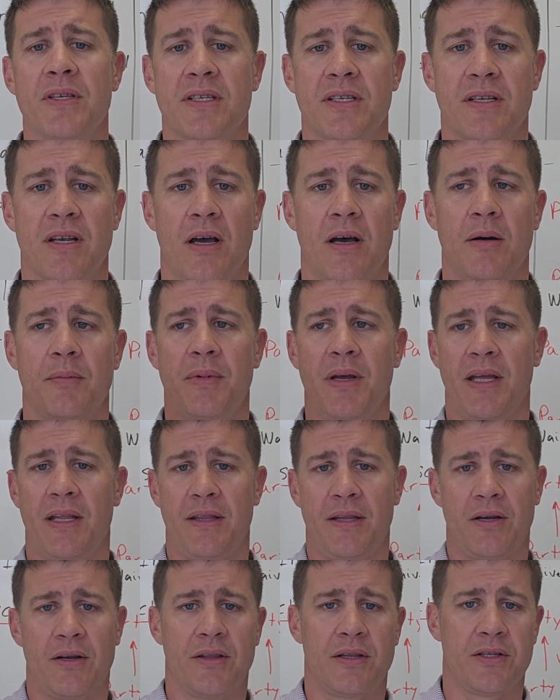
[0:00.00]
sub and
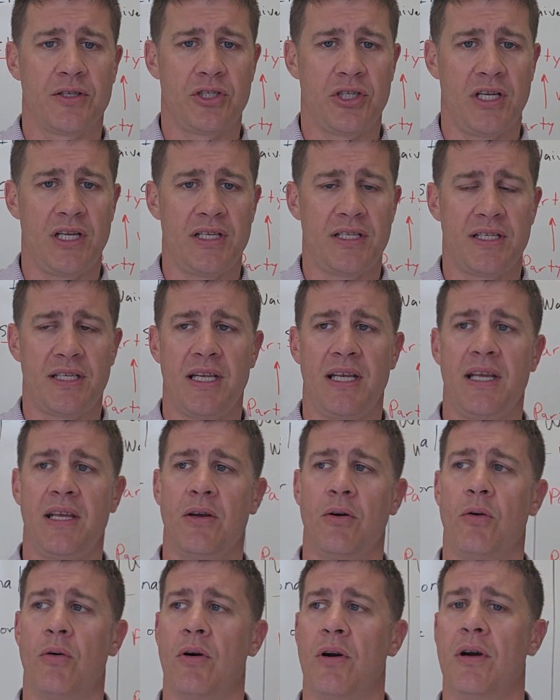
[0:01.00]
they're the
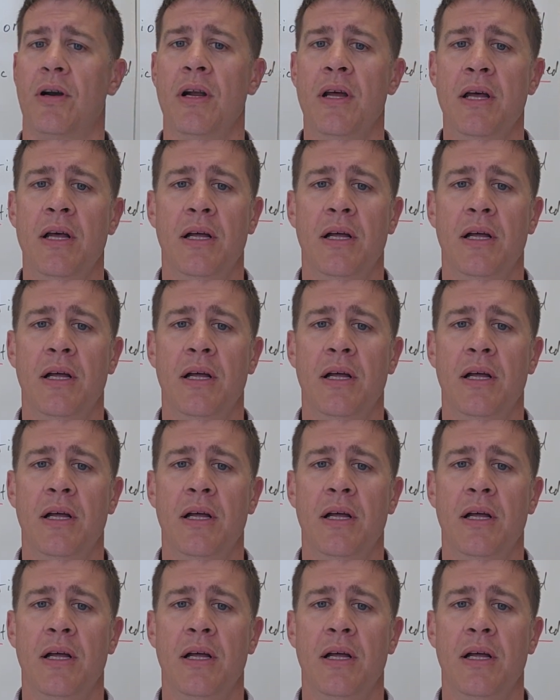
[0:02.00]
GC, or